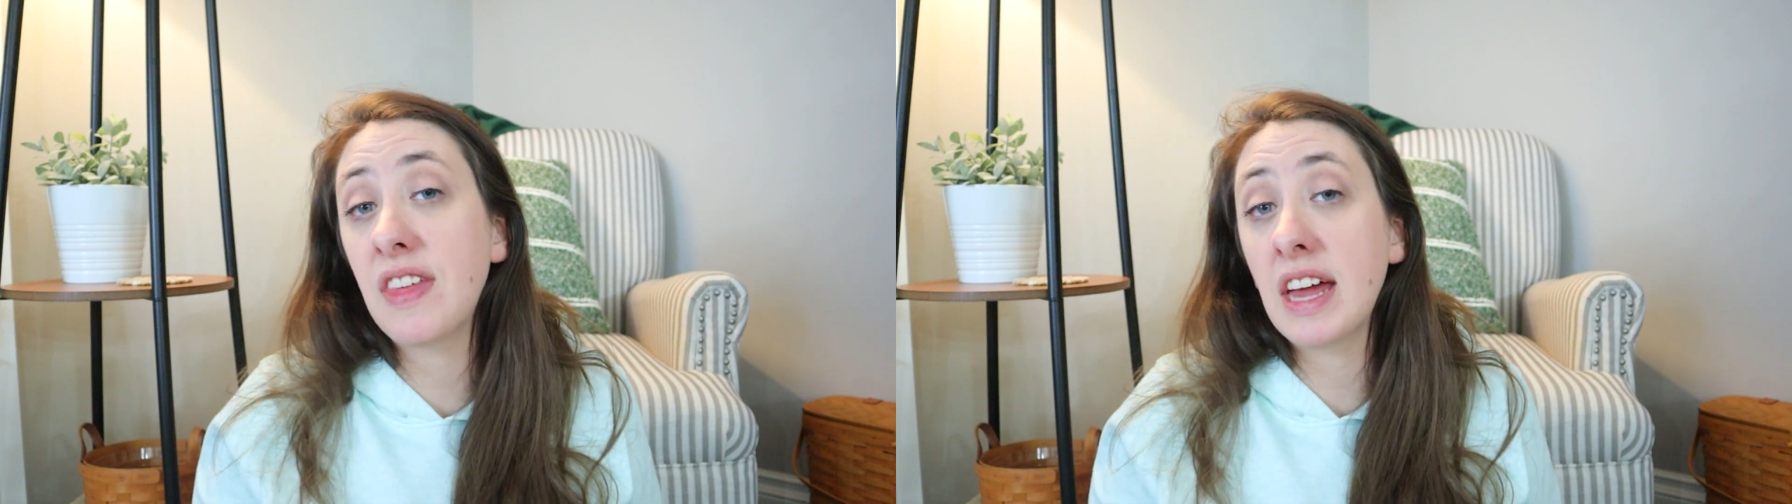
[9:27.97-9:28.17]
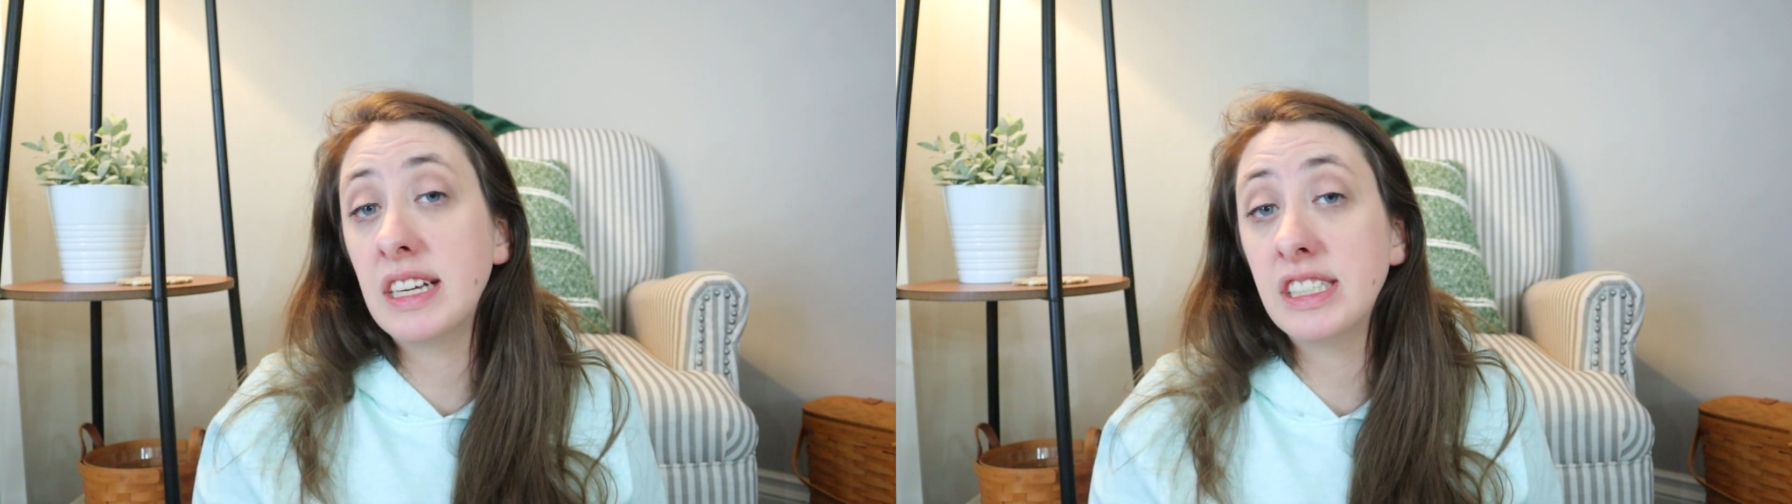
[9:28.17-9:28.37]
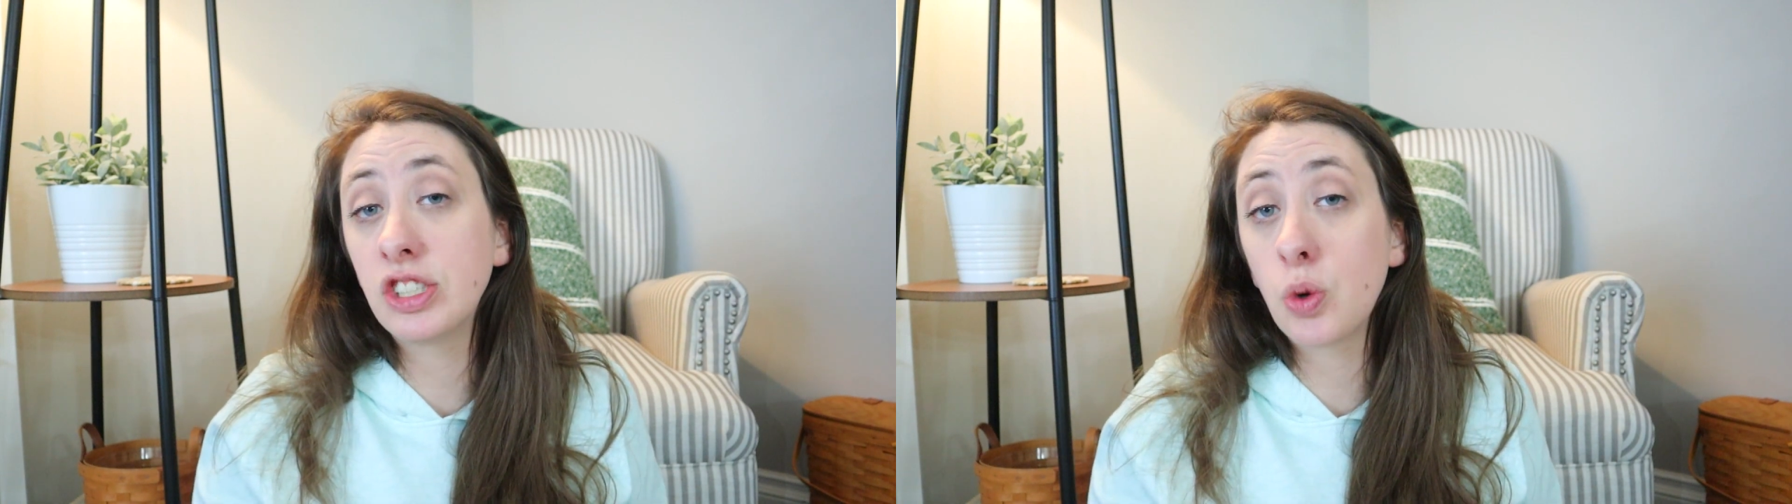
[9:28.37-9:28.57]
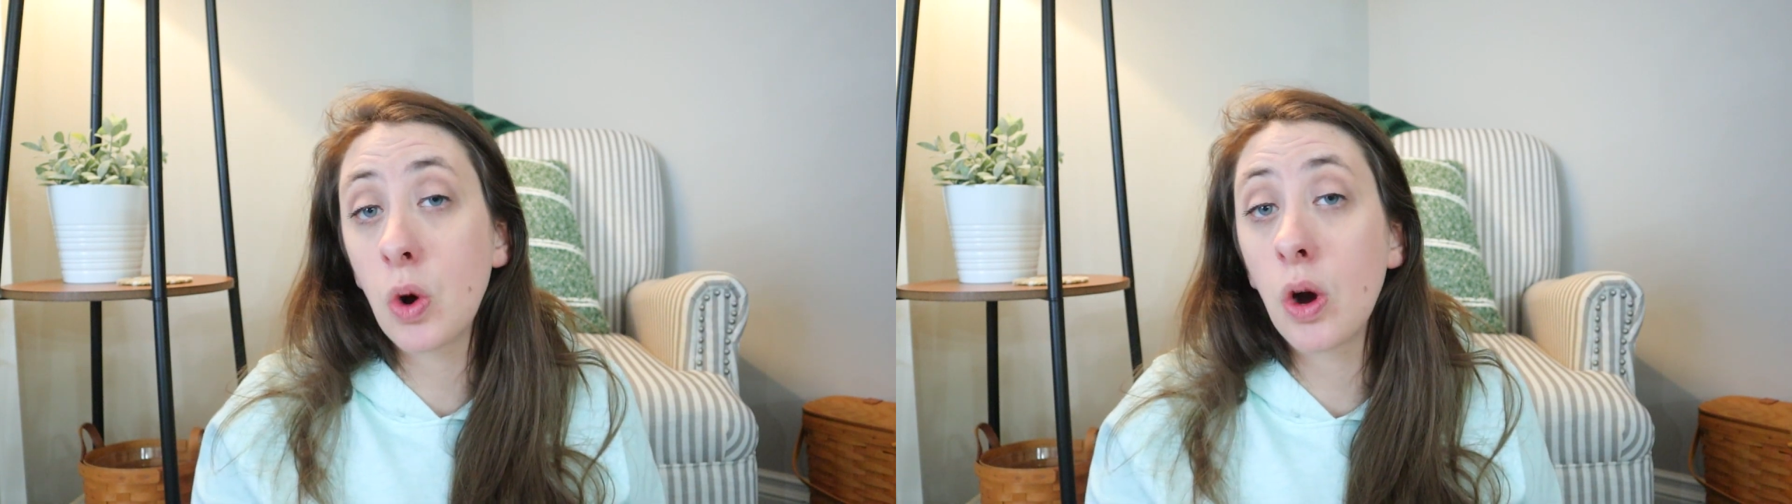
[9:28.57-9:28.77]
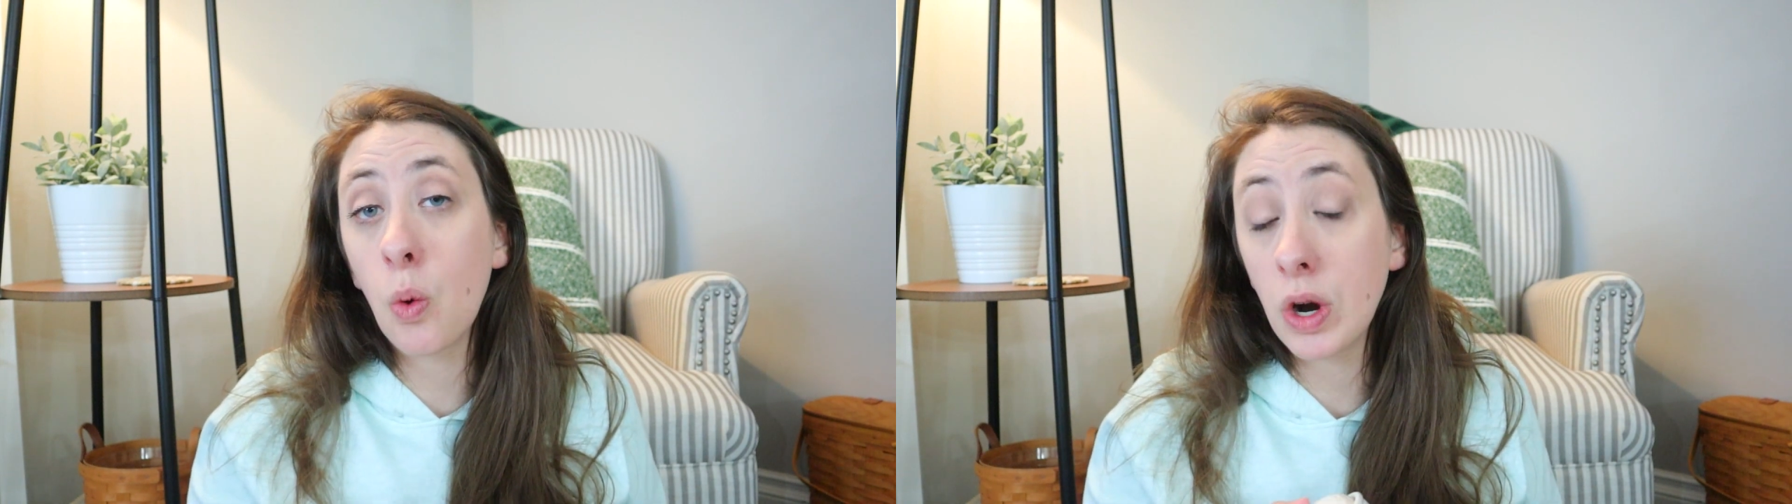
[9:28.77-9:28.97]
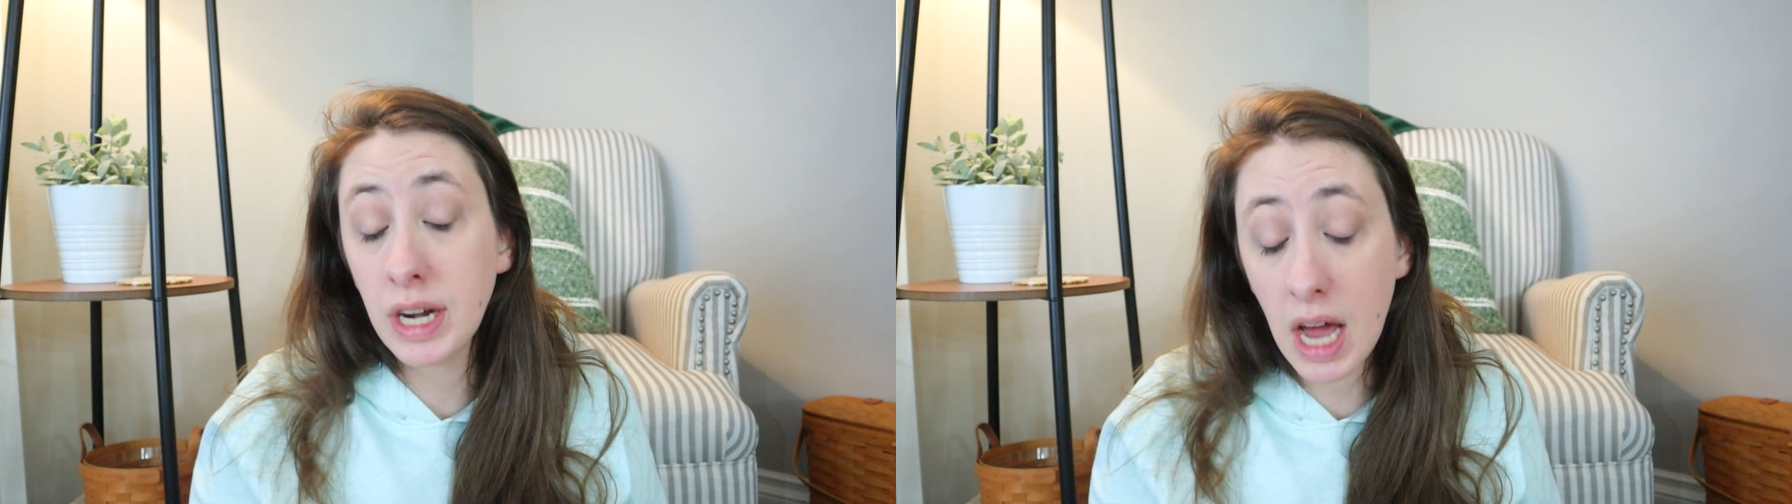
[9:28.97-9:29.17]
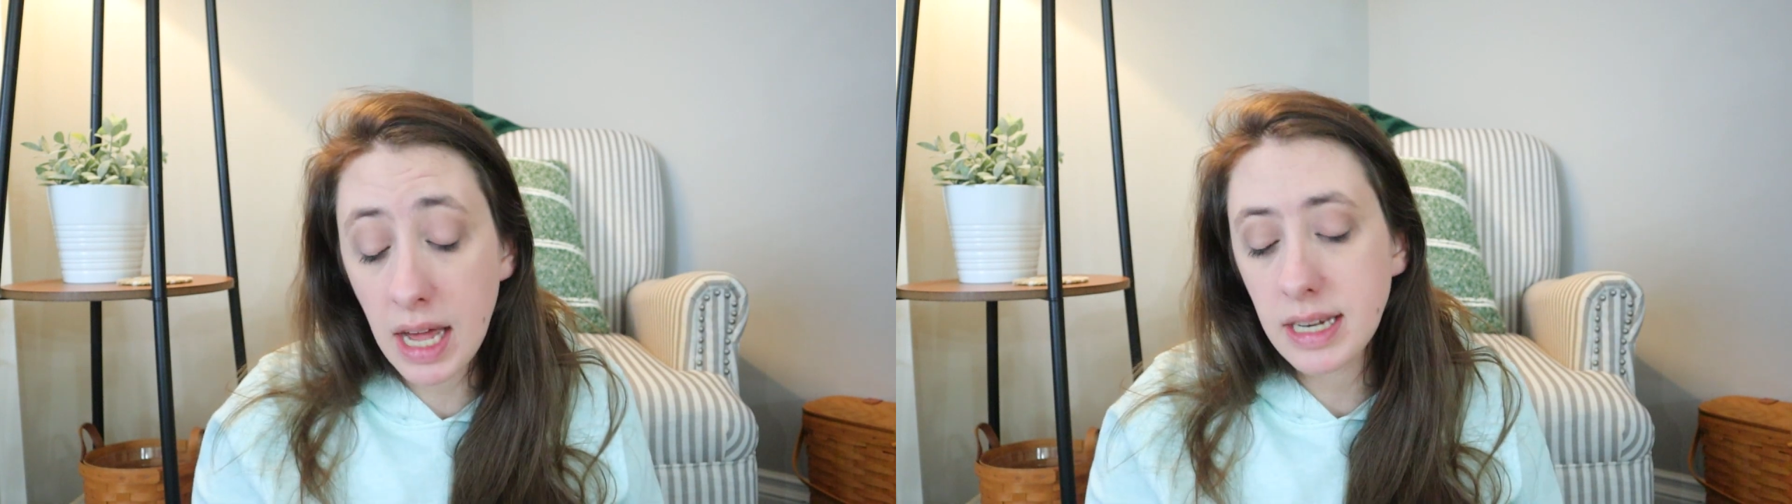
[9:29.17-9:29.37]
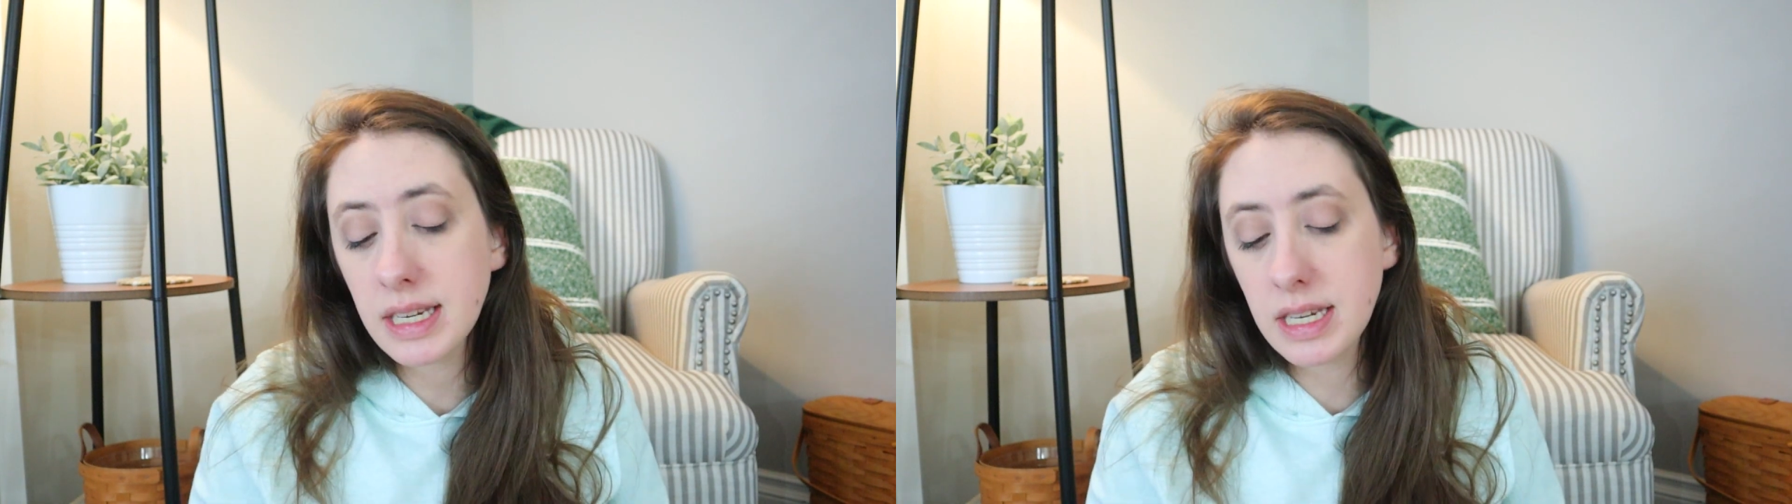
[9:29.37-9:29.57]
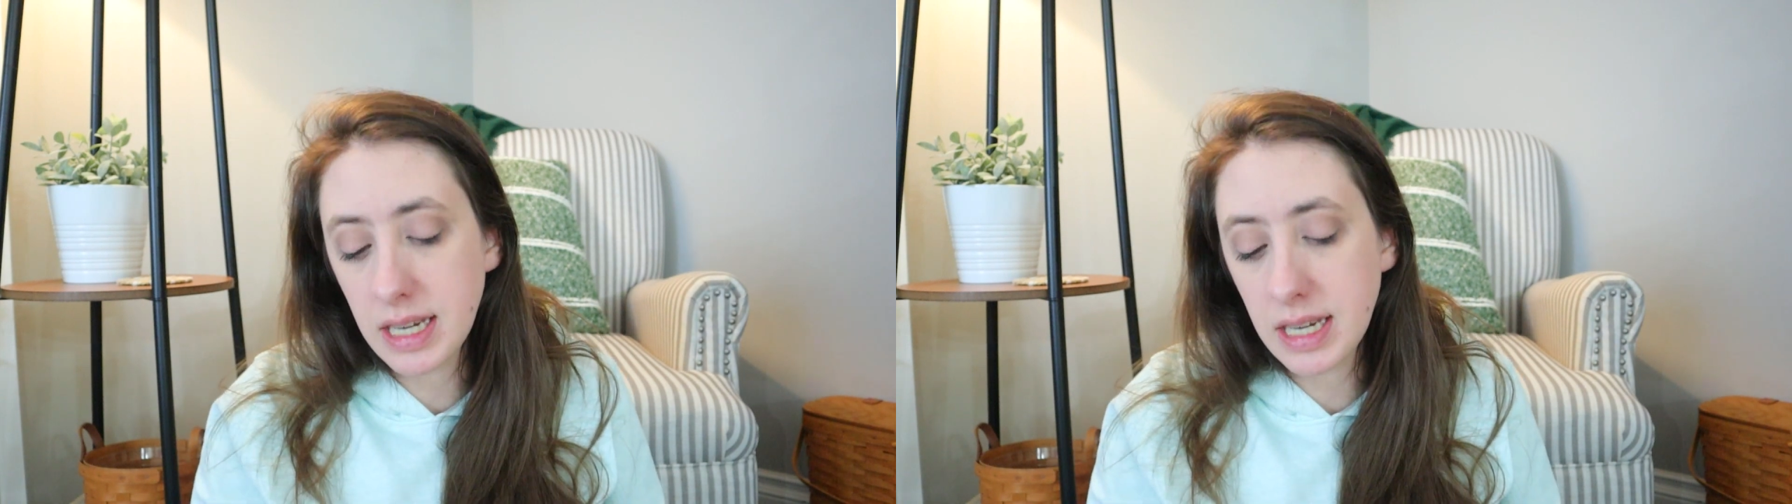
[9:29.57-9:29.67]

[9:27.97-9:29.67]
that in store or not,